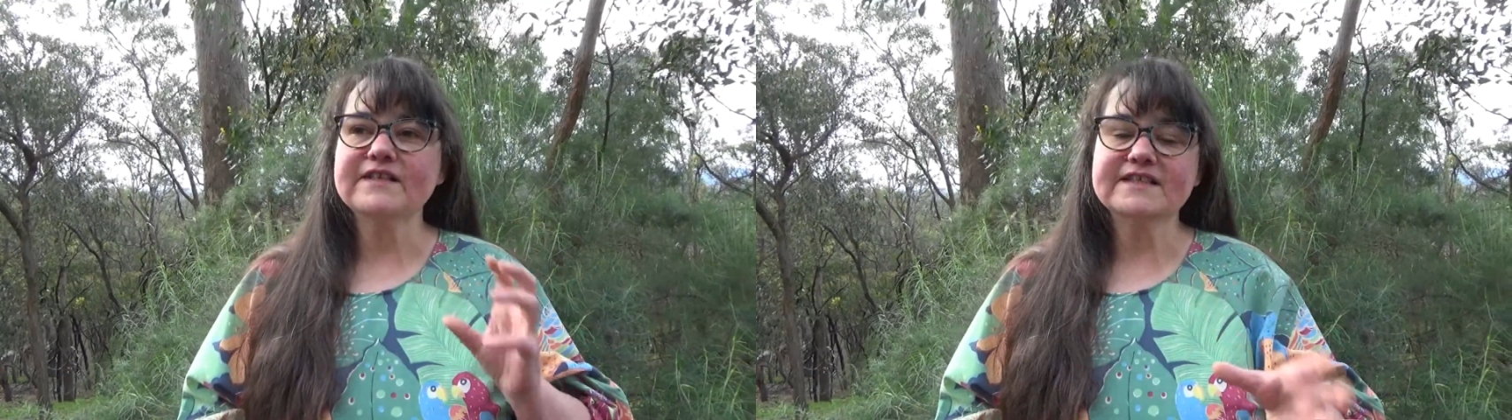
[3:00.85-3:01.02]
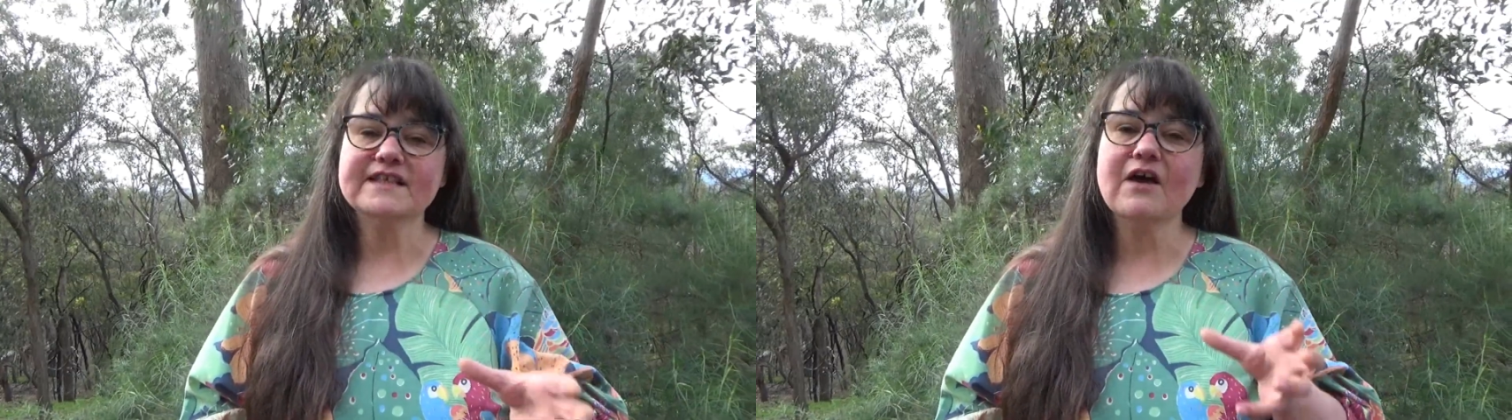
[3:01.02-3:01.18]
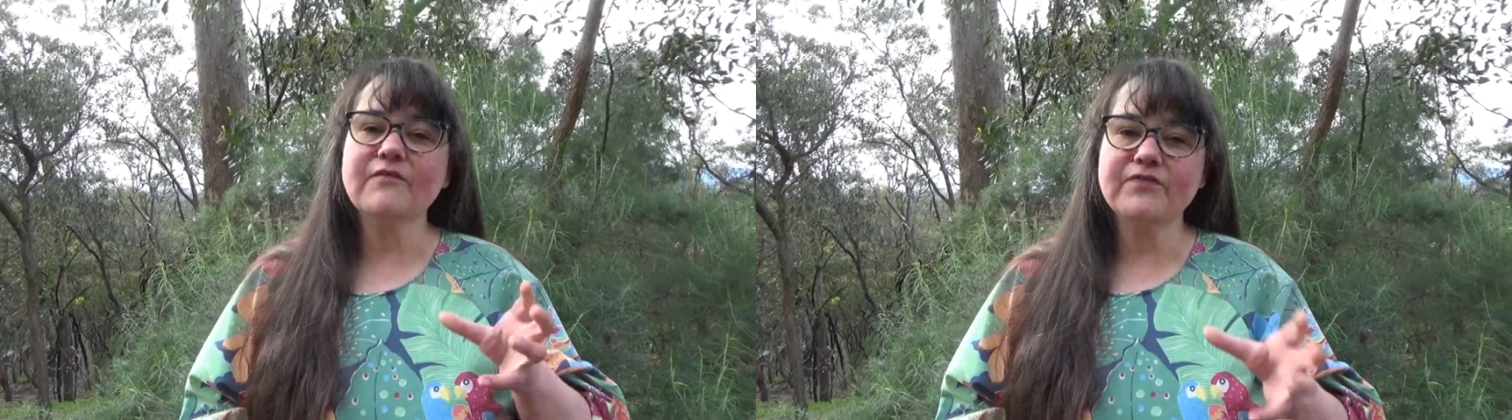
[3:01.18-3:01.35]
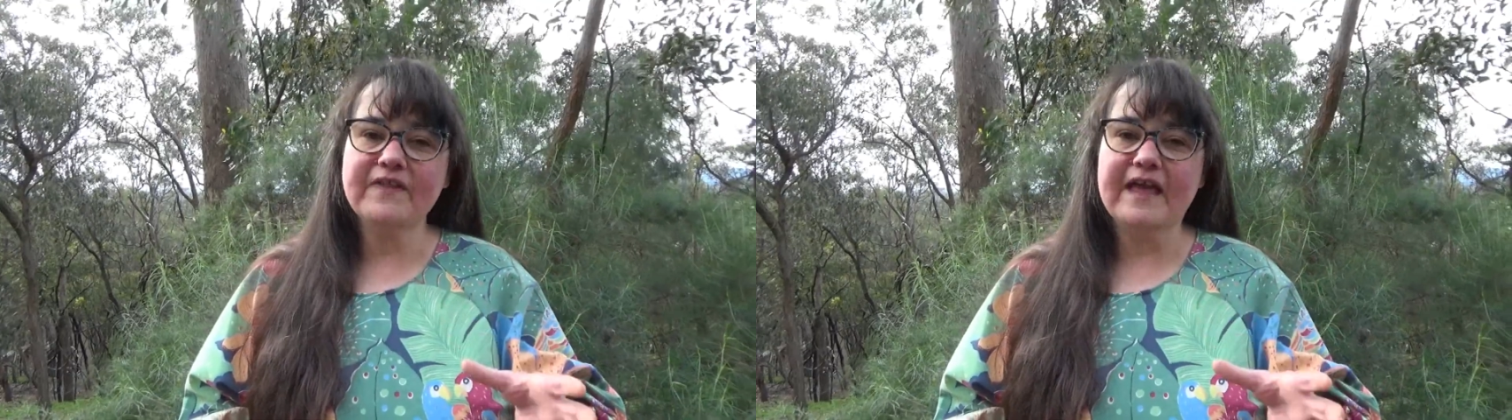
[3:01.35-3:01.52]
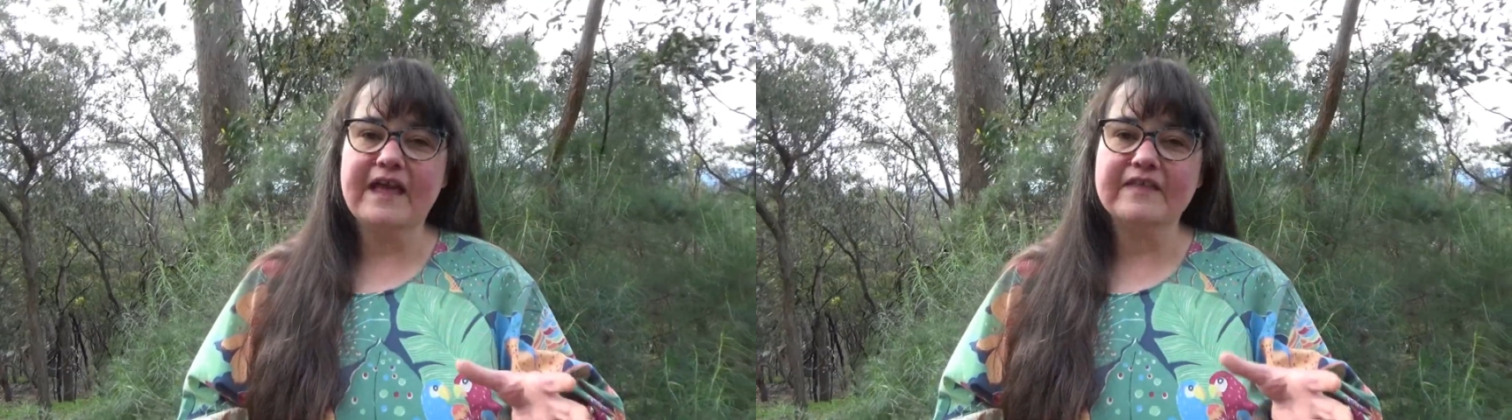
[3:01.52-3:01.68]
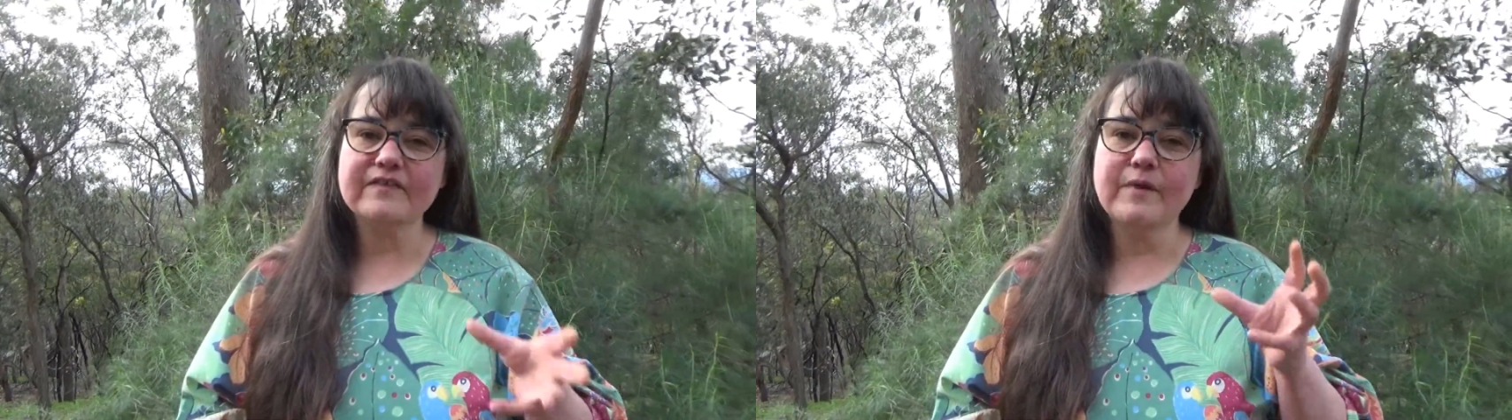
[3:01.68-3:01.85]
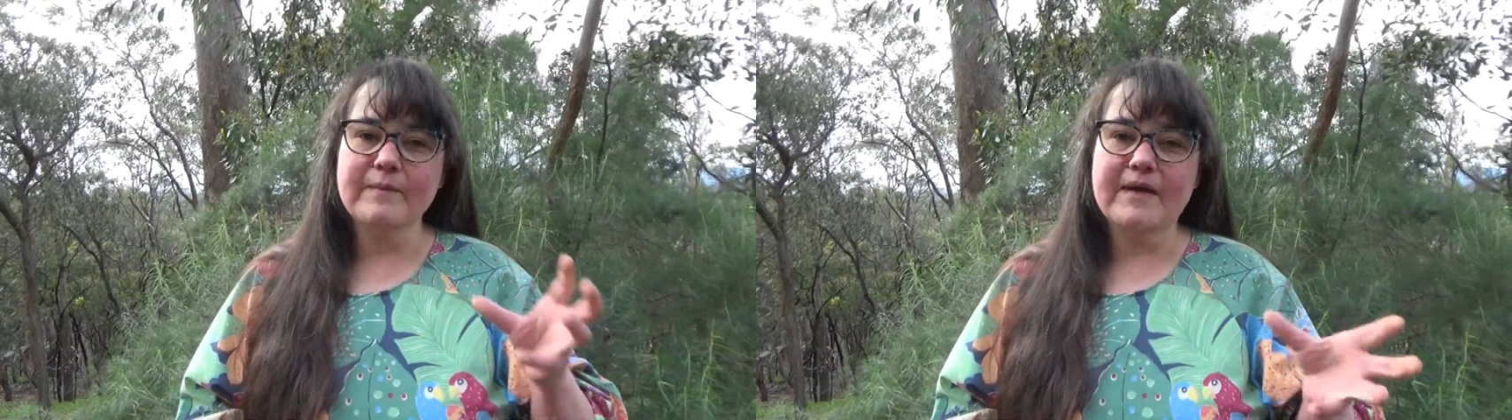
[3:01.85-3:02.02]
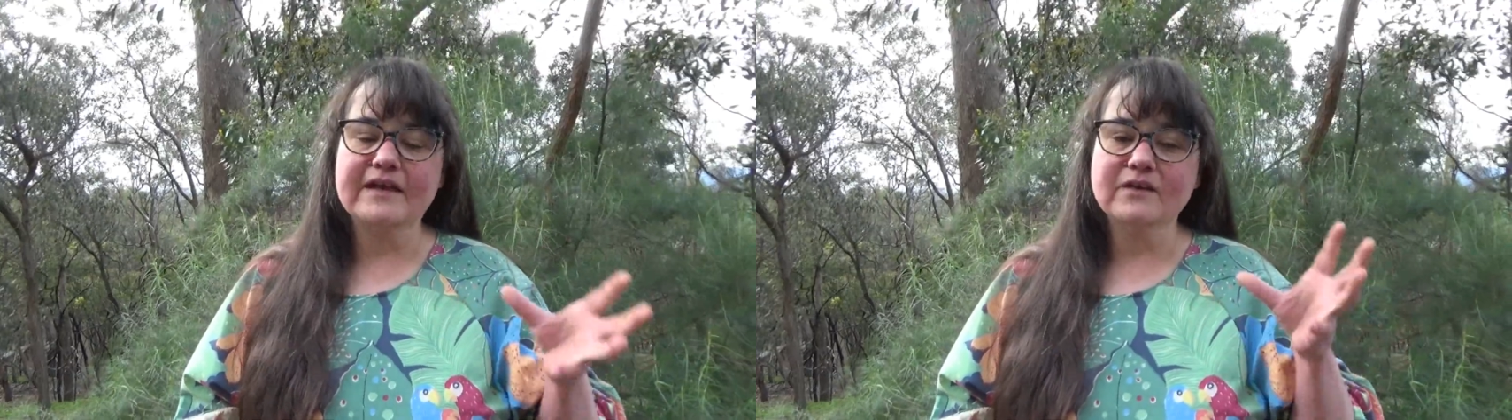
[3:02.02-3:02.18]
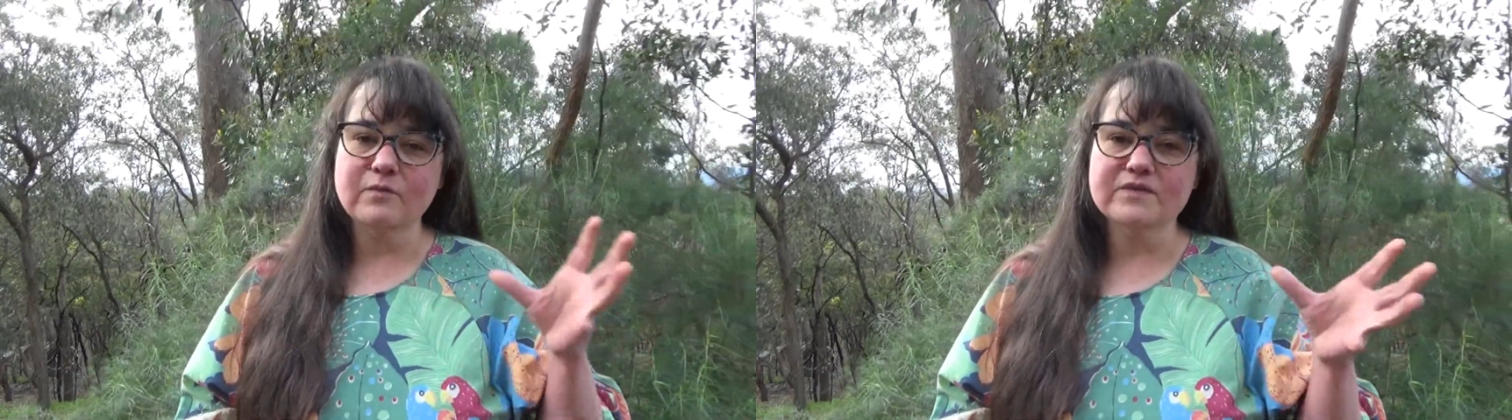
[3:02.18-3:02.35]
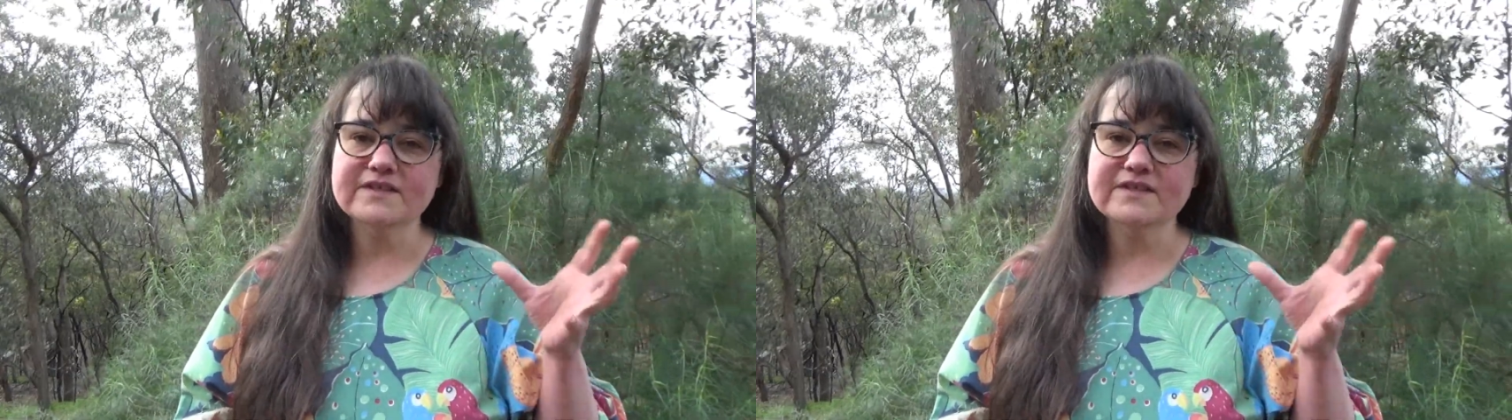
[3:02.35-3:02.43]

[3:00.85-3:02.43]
There's stuff there that my magnet